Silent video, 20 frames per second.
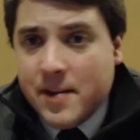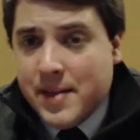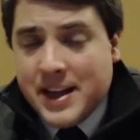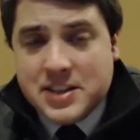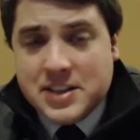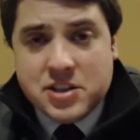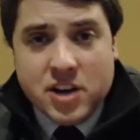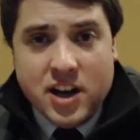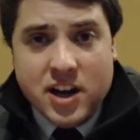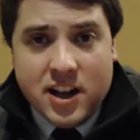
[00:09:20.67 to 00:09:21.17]

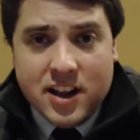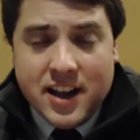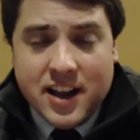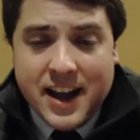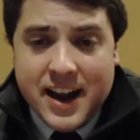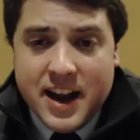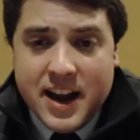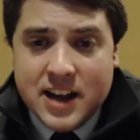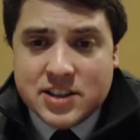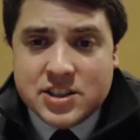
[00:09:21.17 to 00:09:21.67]
That's all.
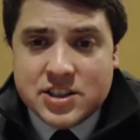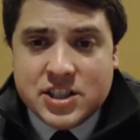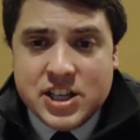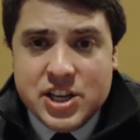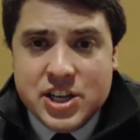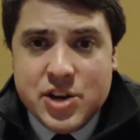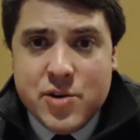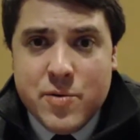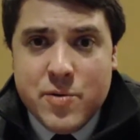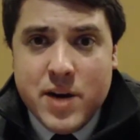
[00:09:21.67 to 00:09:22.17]
And I'll see
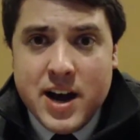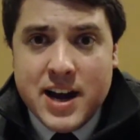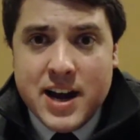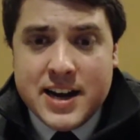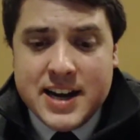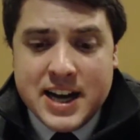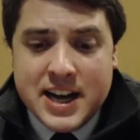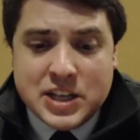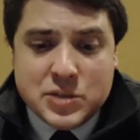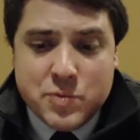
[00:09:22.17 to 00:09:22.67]
you
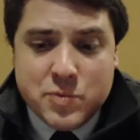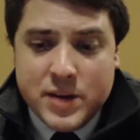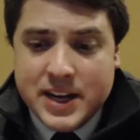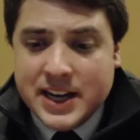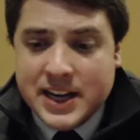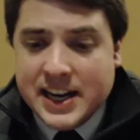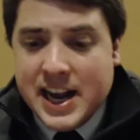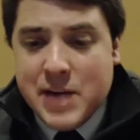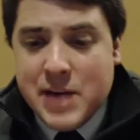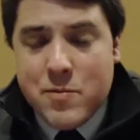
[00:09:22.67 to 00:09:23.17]
next
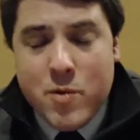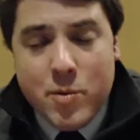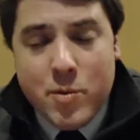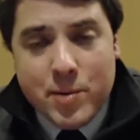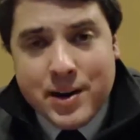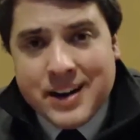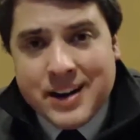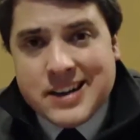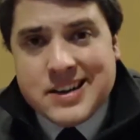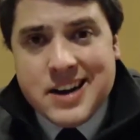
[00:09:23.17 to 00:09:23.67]
week again, where
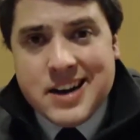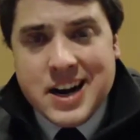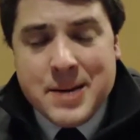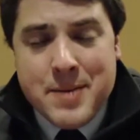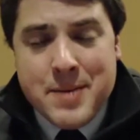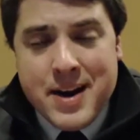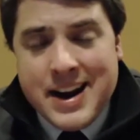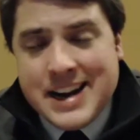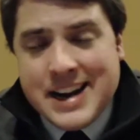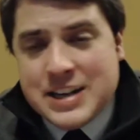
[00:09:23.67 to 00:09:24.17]
we're going to talk
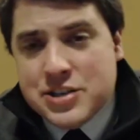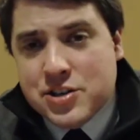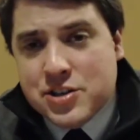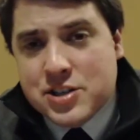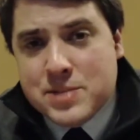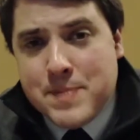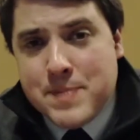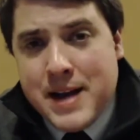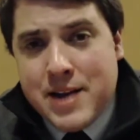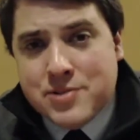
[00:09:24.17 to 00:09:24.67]
about
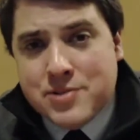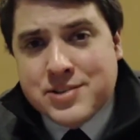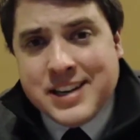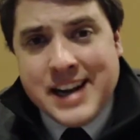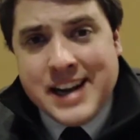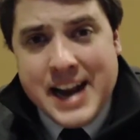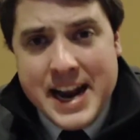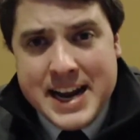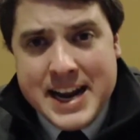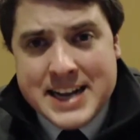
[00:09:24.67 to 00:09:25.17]
injured spouse
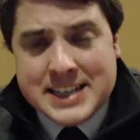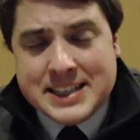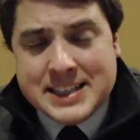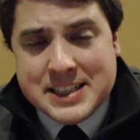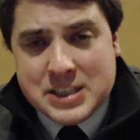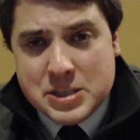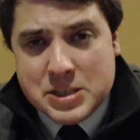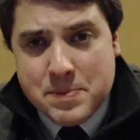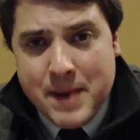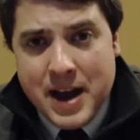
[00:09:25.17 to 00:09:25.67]
and
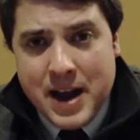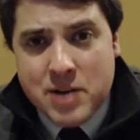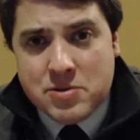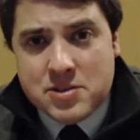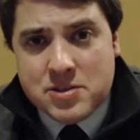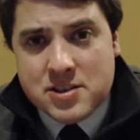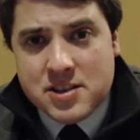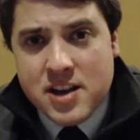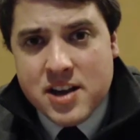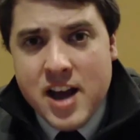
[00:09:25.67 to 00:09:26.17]
innocent
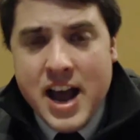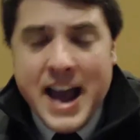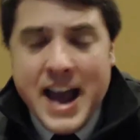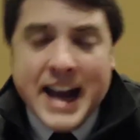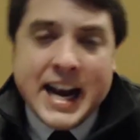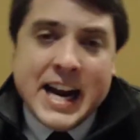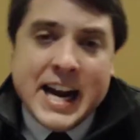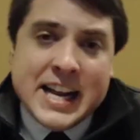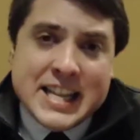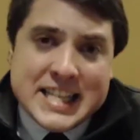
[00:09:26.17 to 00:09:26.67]
spouse
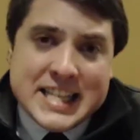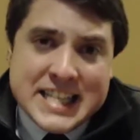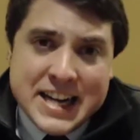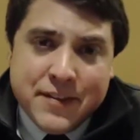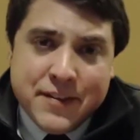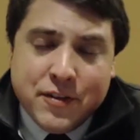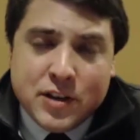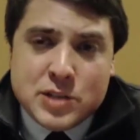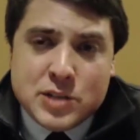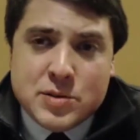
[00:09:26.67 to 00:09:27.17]
and kind of the
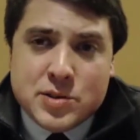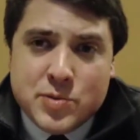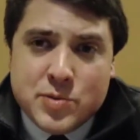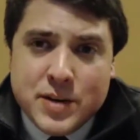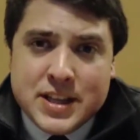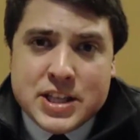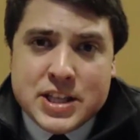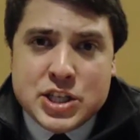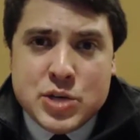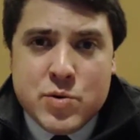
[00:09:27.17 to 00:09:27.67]
difference
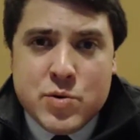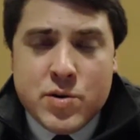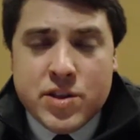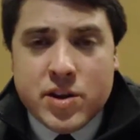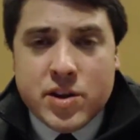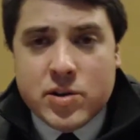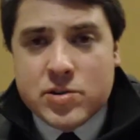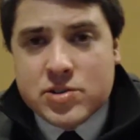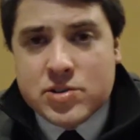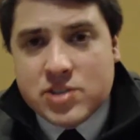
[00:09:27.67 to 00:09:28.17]
between the two of
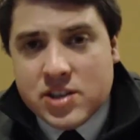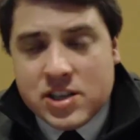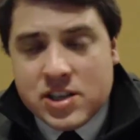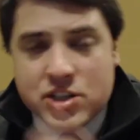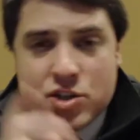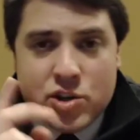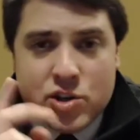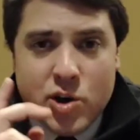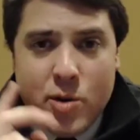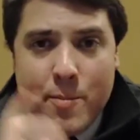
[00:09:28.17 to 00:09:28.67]
those so
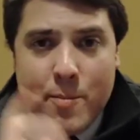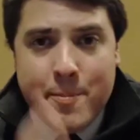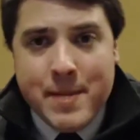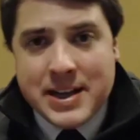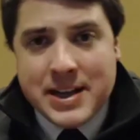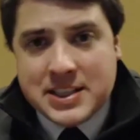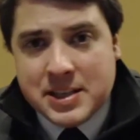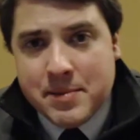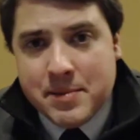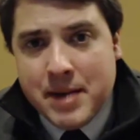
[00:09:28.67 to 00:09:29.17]
that you don't
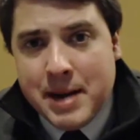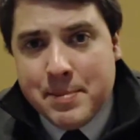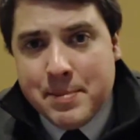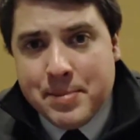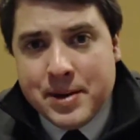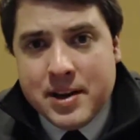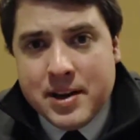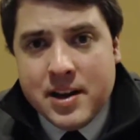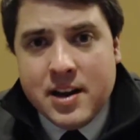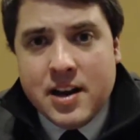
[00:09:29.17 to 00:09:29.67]
mess them
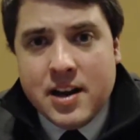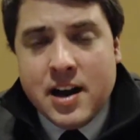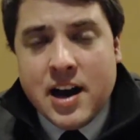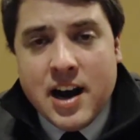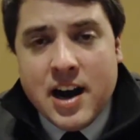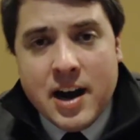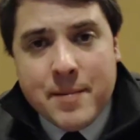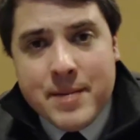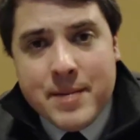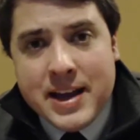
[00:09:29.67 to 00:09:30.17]
up
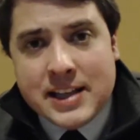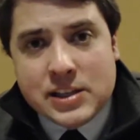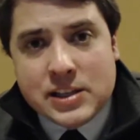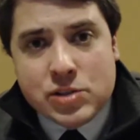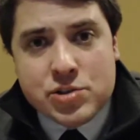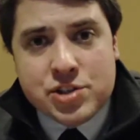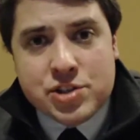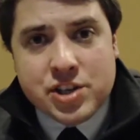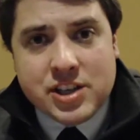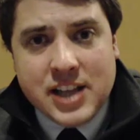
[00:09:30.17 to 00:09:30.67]
and
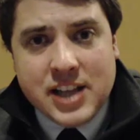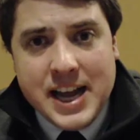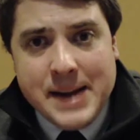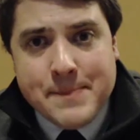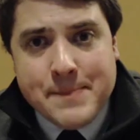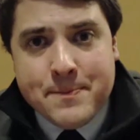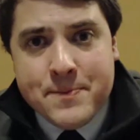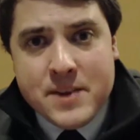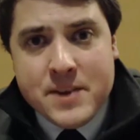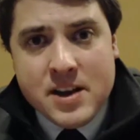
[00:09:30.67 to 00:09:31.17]
lose your
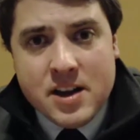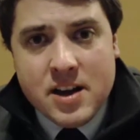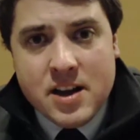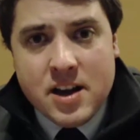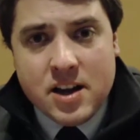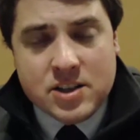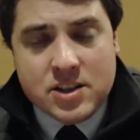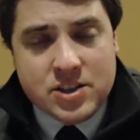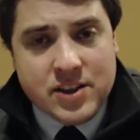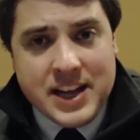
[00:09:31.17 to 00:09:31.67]
claim.
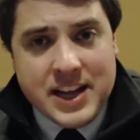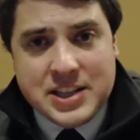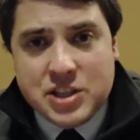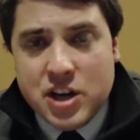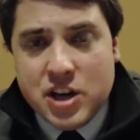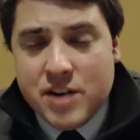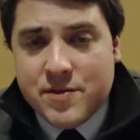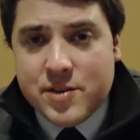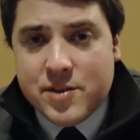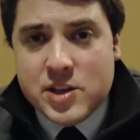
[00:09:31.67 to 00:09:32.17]
So that's
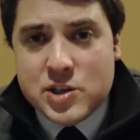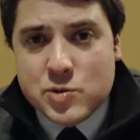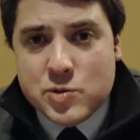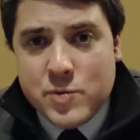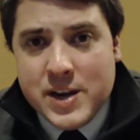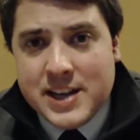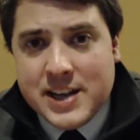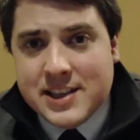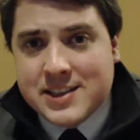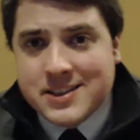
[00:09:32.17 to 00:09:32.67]
all for this
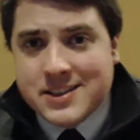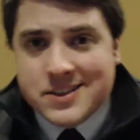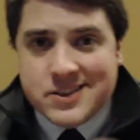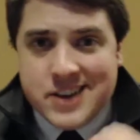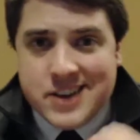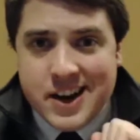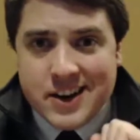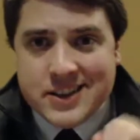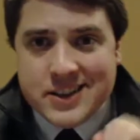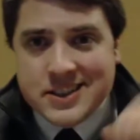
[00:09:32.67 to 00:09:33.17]
week. This is
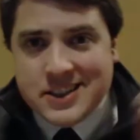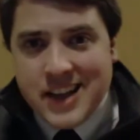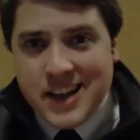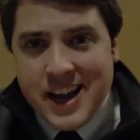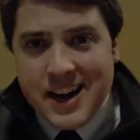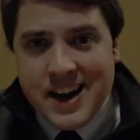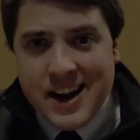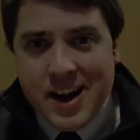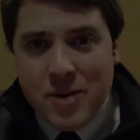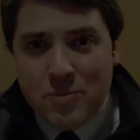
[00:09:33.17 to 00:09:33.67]
Jared
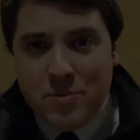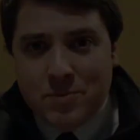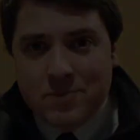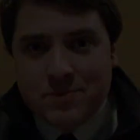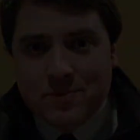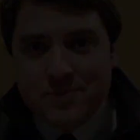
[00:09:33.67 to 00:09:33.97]
signing out.